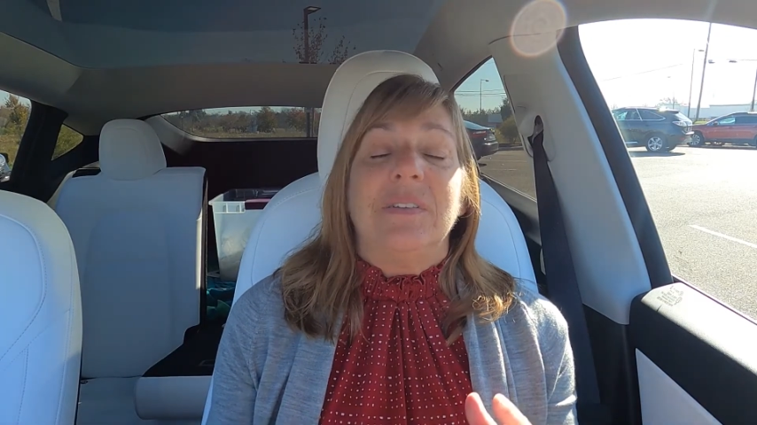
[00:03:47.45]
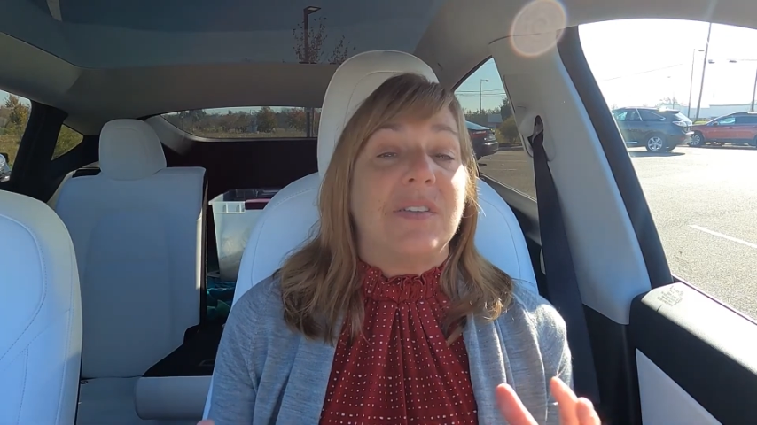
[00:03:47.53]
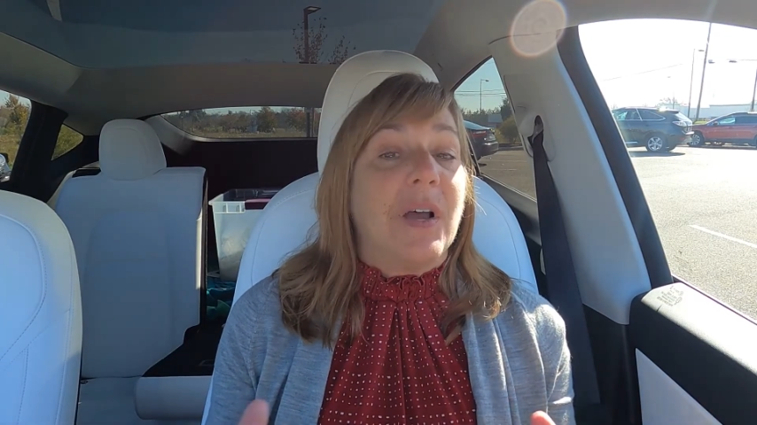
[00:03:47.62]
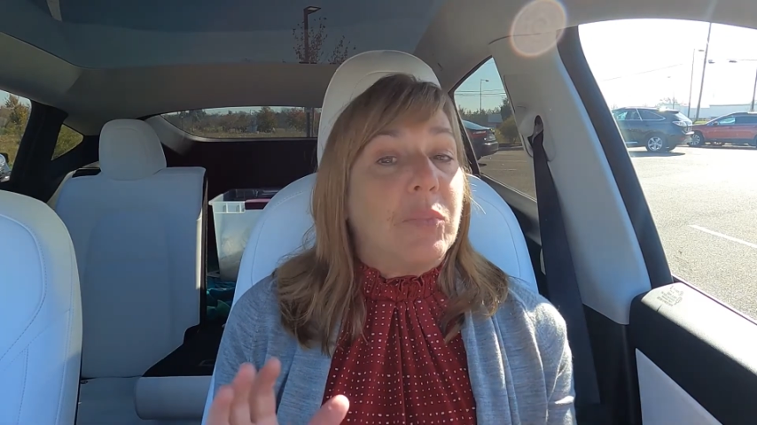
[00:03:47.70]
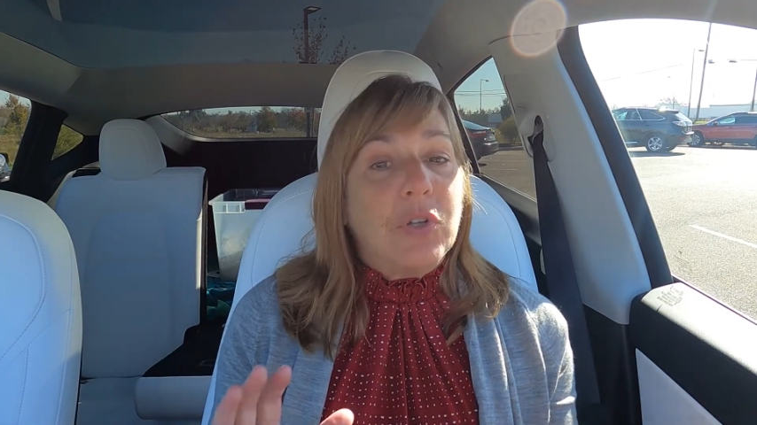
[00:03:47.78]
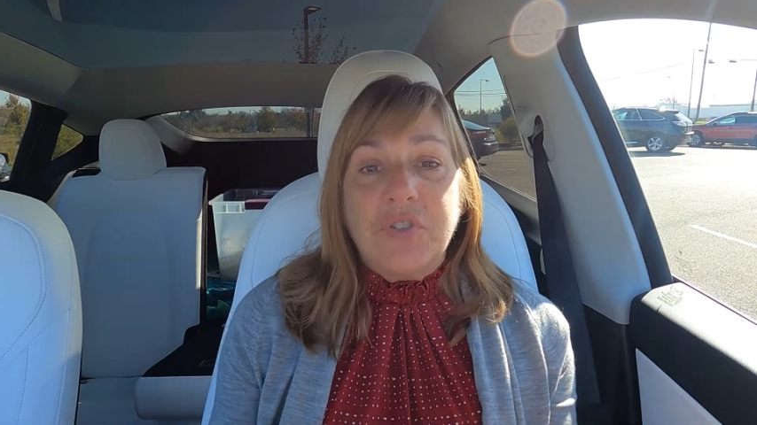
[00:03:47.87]

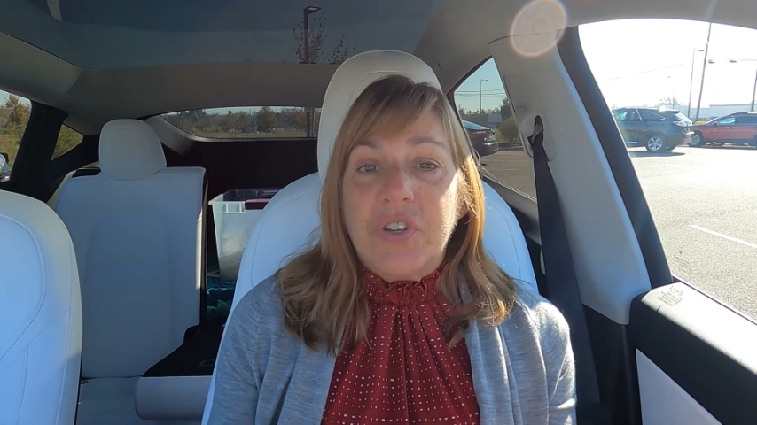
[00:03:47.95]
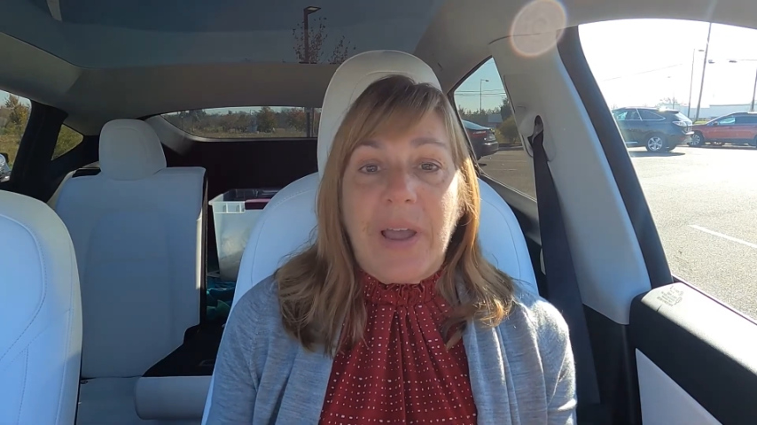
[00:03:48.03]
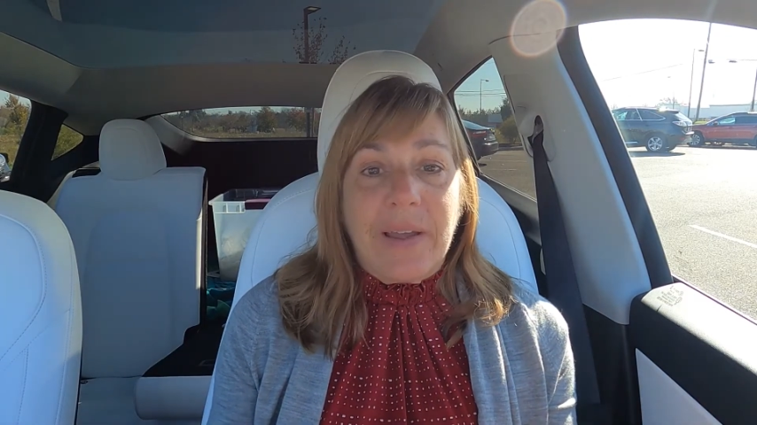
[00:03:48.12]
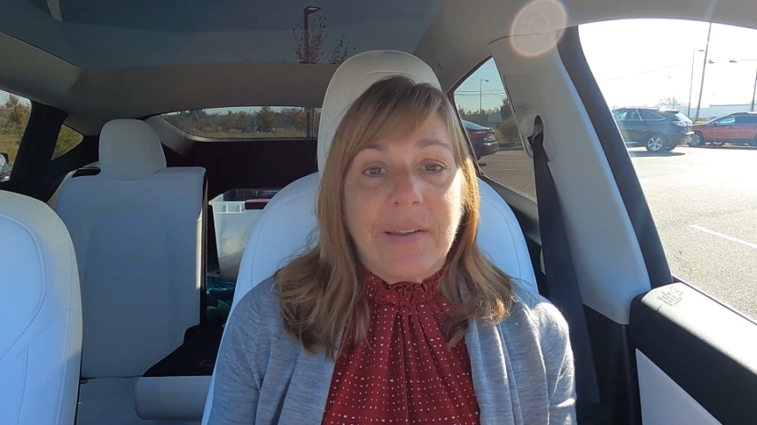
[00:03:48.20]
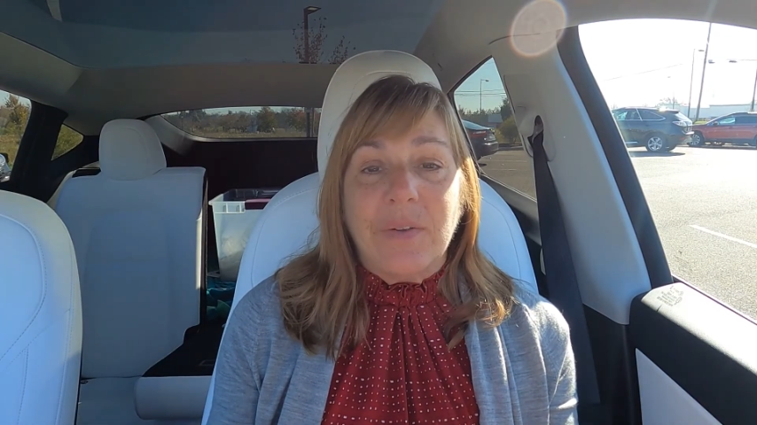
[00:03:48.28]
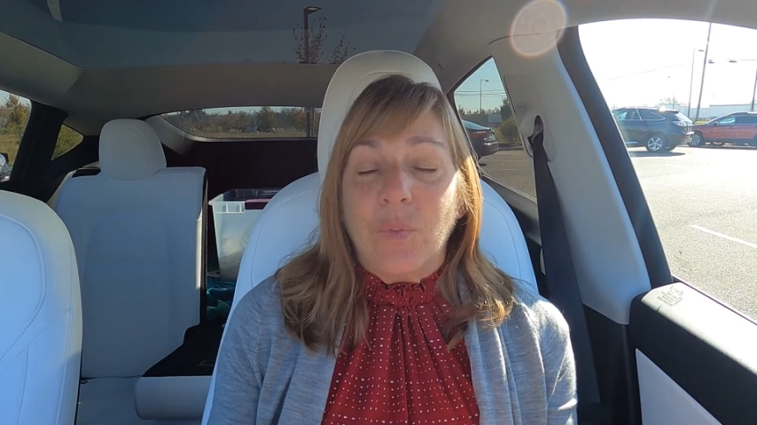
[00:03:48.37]
double
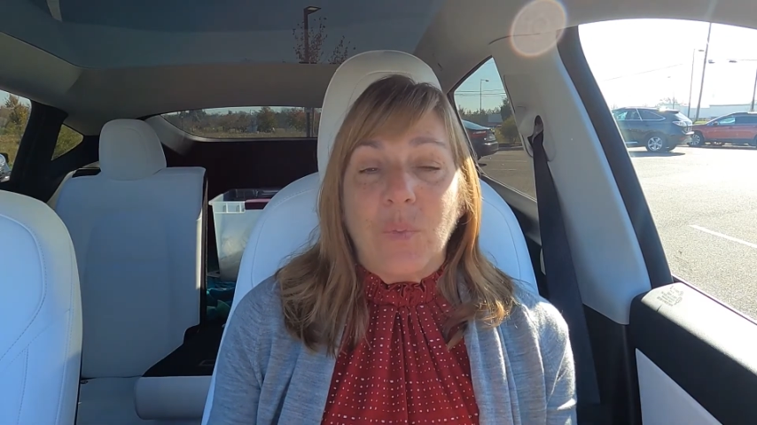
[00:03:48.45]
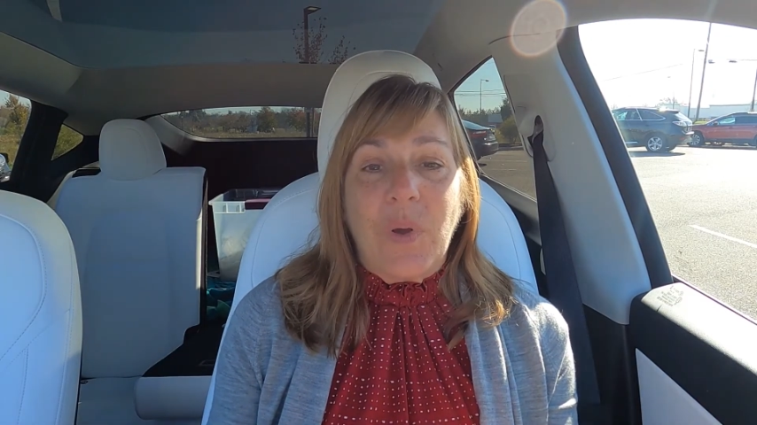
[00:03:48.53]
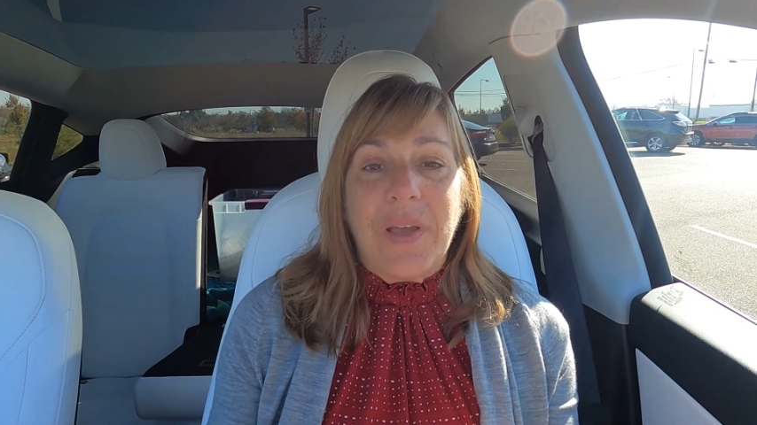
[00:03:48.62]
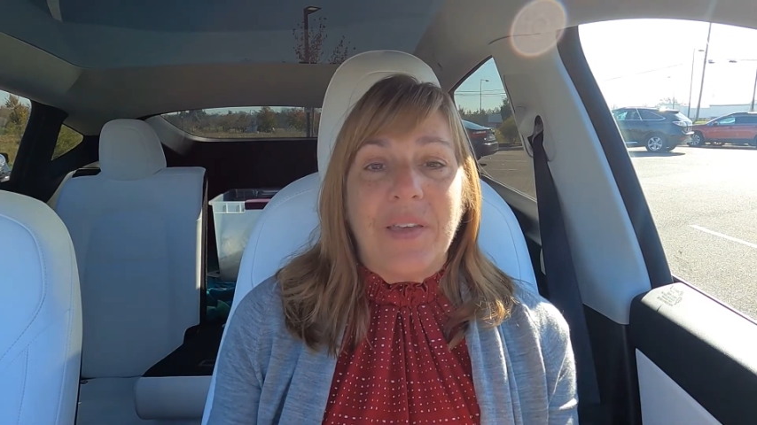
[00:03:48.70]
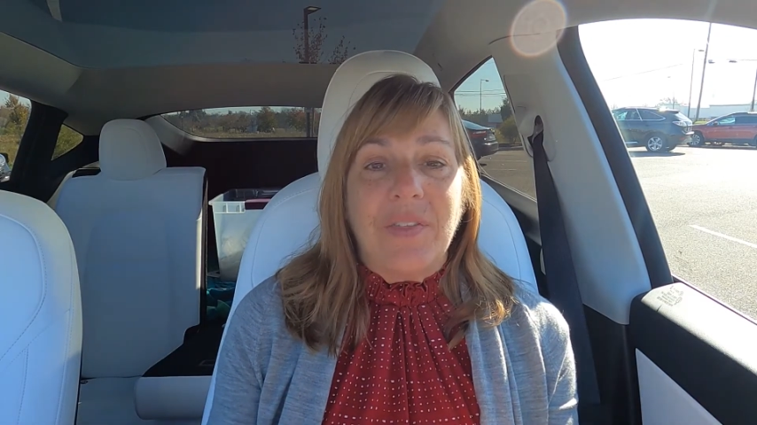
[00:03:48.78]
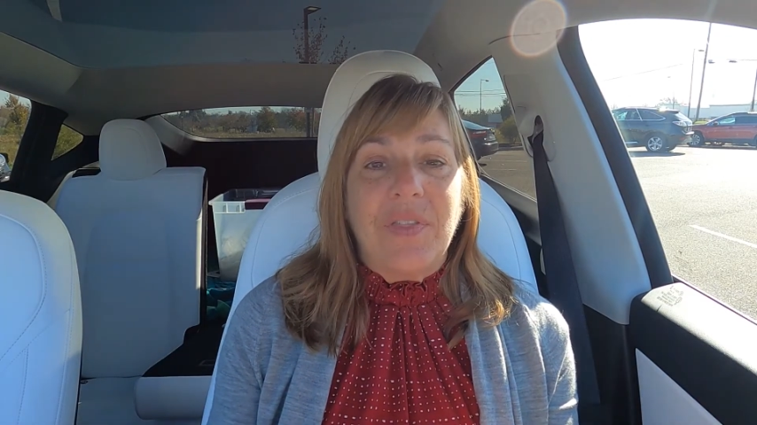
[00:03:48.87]
check
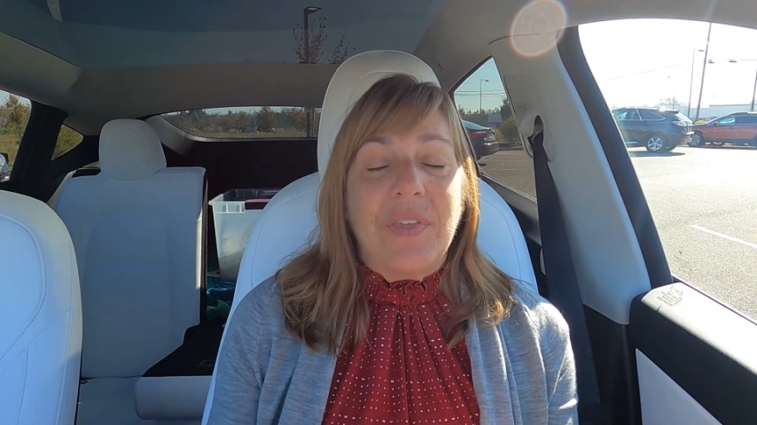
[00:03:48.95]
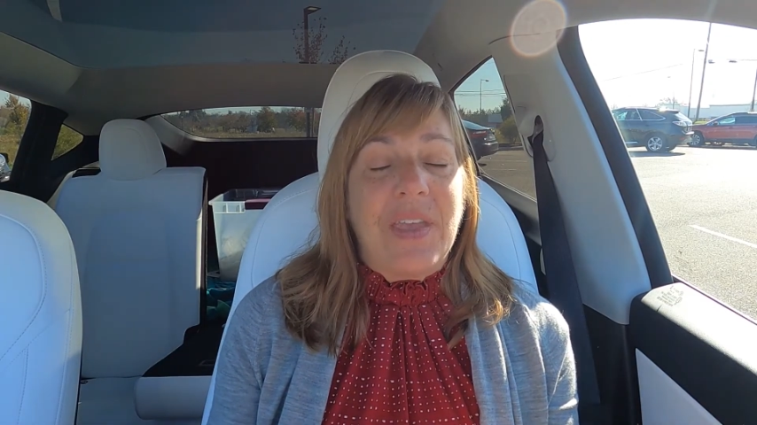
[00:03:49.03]
with